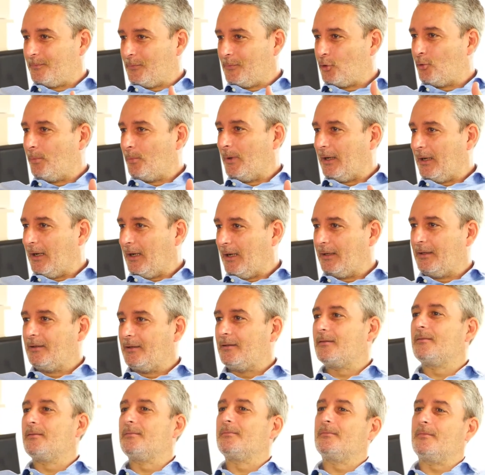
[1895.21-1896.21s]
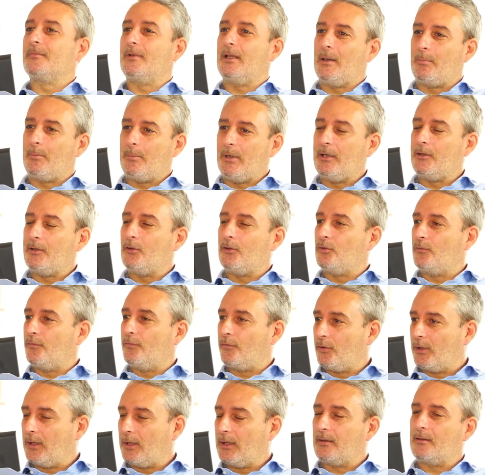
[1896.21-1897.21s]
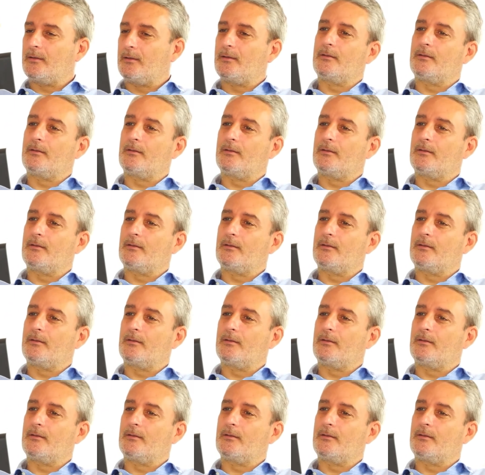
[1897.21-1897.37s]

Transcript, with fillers: humankind: the ability to forget.